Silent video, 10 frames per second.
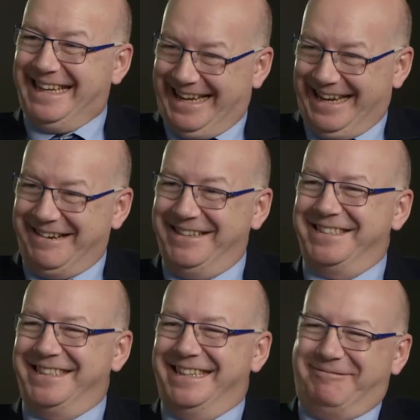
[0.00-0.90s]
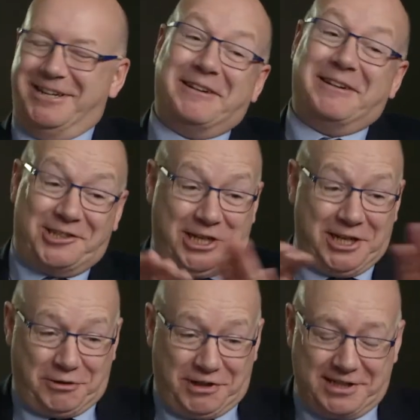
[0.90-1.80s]
Here in London, well, actually
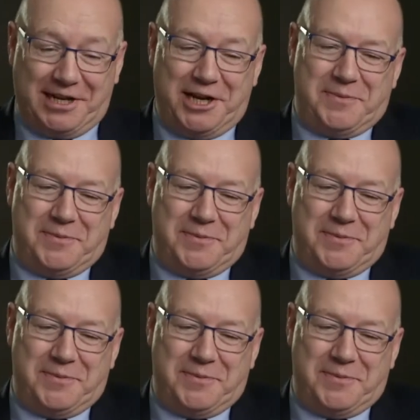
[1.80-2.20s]
across the globe.